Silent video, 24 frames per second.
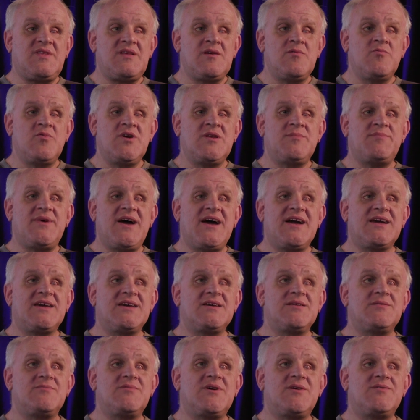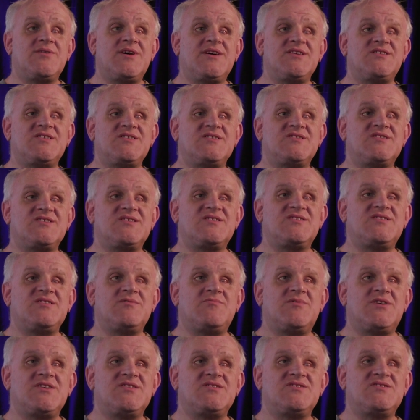went back in around
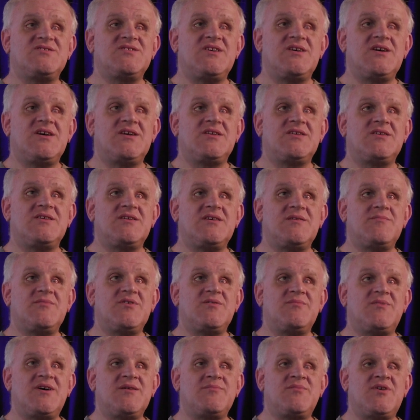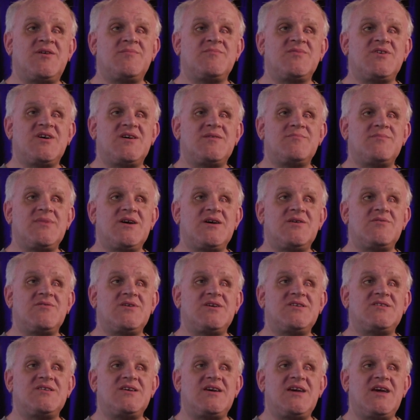1961, and him and my mom got
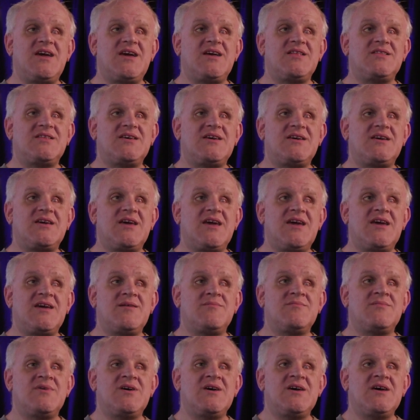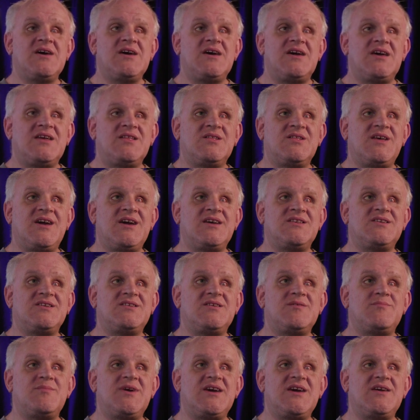married, and they came and landed
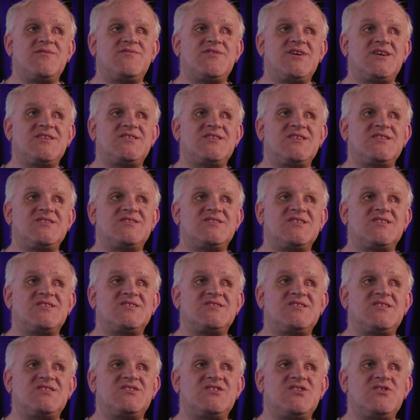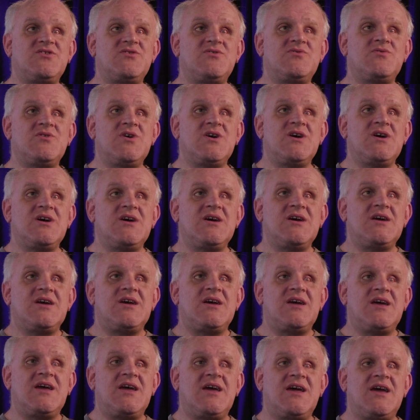in May of 1962.
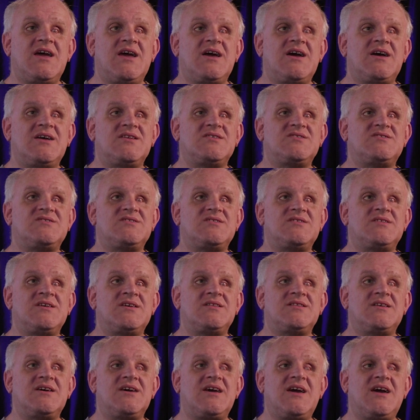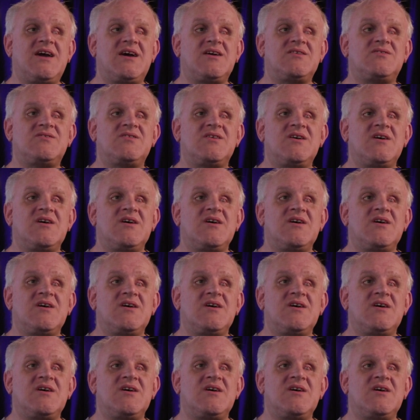And then they had